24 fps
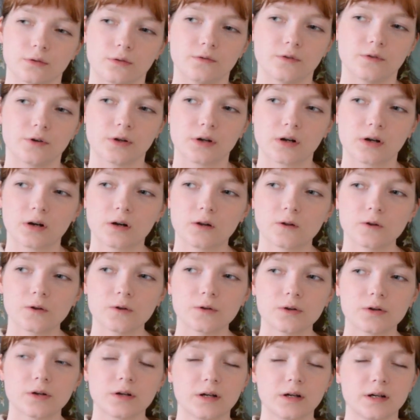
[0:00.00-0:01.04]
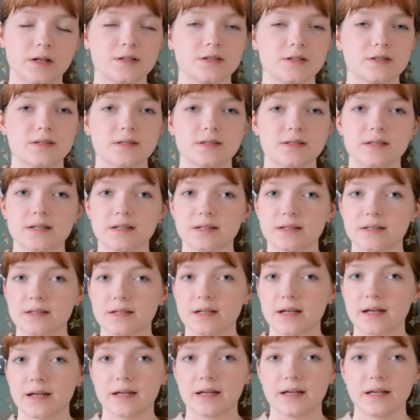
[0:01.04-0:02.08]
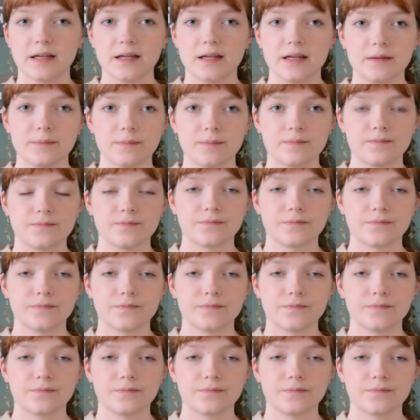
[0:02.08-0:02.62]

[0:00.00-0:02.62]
over collar, I just did a